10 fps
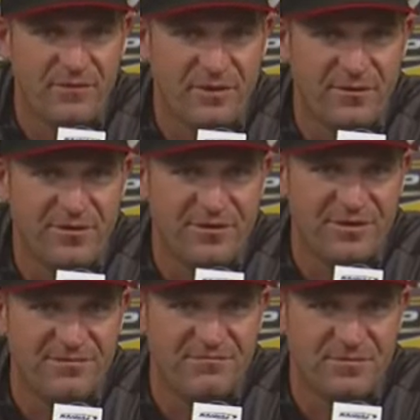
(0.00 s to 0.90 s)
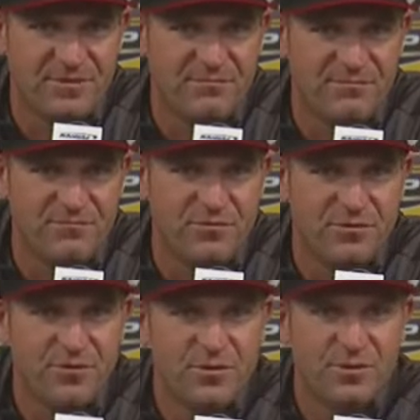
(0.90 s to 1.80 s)
failure could
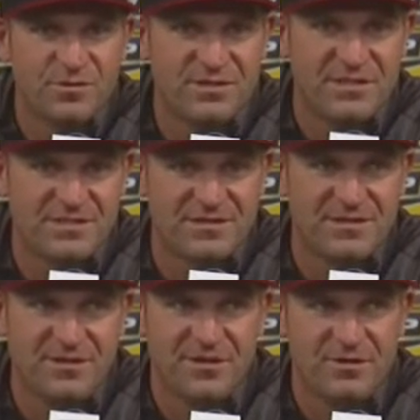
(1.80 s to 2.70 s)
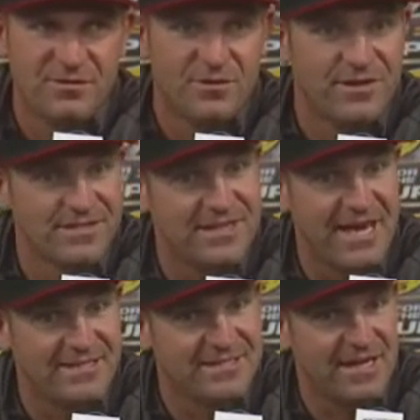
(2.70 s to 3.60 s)
ruin their whole season. You know, there is
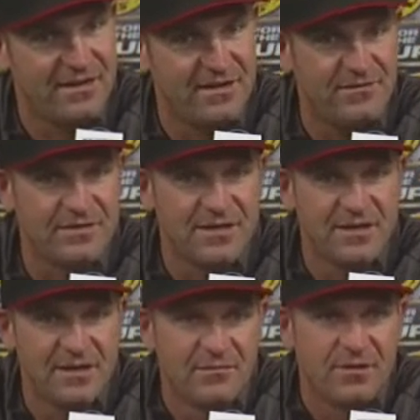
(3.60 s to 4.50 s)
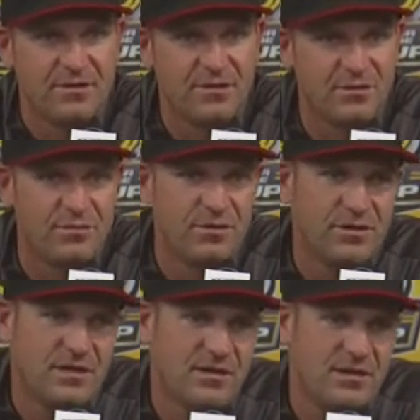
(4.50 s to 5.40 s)
that side of it. But then you look at